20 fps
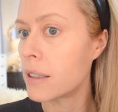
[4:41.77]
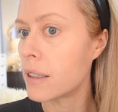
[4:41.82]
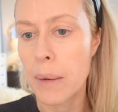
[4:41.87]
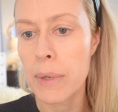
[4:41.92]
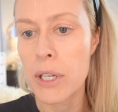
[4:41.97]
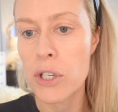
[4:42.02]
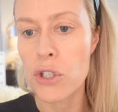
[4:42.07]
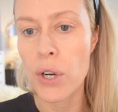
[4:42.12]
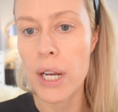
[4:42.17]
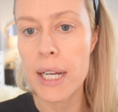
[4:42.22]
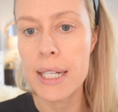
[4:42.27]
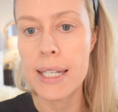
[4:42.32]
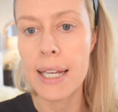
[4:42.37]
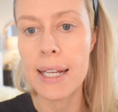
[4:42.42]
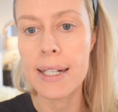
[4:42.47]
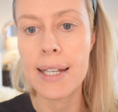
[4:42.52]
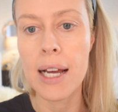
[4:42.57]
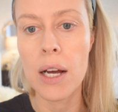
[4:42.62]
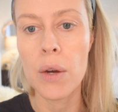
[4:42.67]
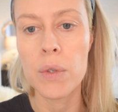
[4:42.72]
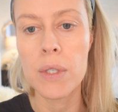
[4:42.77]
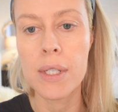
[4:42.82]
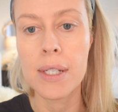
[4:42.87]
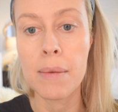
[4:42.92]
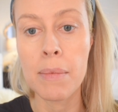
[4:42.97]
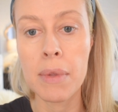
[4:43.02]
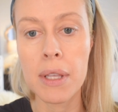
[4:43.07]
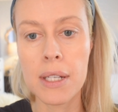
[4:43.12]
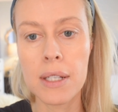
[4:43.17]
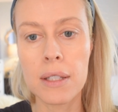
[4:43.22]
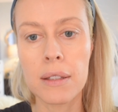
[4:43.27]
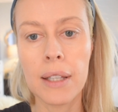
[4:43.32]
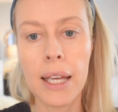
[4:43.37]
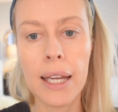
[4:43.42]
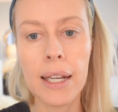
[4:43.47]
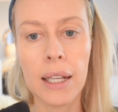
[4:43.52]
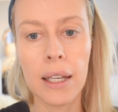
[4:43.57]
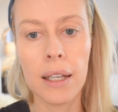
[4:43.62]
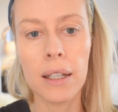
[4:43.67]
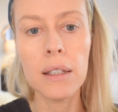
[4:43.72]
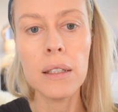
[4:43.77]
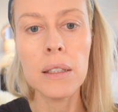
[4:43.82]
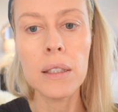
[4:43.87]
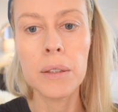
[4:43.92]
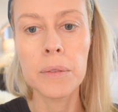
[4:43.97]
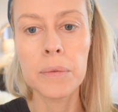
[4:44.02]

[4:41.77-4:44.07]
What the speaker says: I'm gonna try and take down some of this lighting.